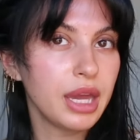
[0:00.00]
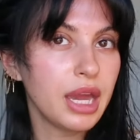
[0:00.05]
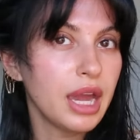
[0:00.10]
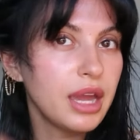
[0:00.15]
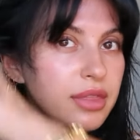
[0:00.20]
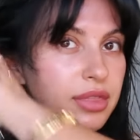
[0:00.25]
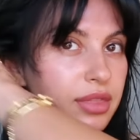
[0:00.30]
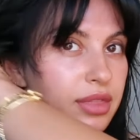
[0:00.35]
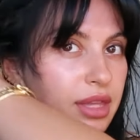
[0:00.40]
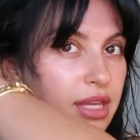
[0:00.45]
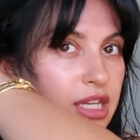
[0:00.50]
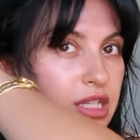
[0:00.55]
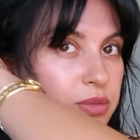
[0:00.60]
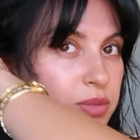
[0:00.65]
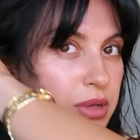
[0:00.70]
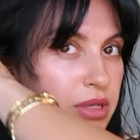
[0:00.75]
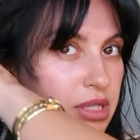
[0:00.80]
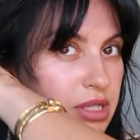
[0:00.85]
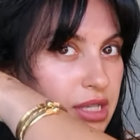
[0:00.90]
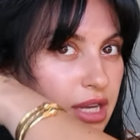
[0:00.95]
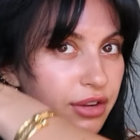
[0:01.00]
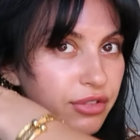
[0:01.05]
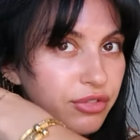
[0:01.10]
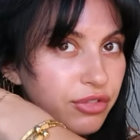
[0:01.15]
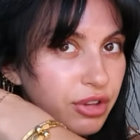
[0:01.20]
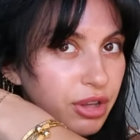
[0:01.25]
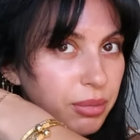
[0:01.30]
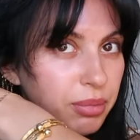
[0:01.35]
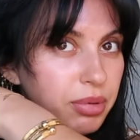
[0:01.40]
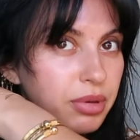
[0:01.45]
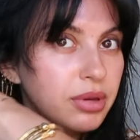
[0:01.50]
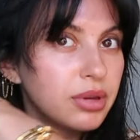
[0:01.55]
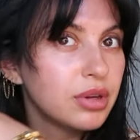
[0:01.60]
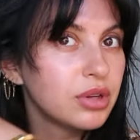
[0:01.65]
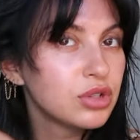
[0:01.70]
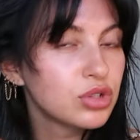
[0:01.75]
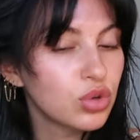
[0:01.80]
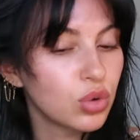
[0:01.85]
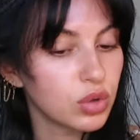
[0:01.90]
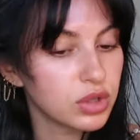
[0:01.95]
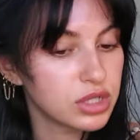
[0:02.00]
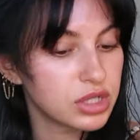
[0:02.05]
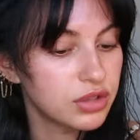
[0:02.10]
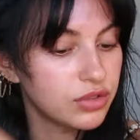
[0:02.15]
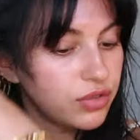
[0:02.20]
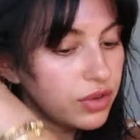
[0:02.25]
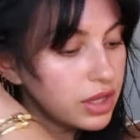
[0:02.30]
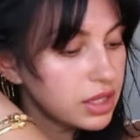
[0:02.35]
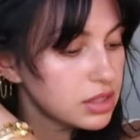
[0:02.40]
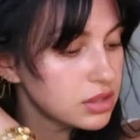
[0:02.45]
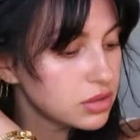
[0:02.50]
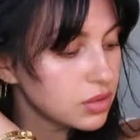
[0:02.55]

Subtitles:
and these pieces I flip towards the face.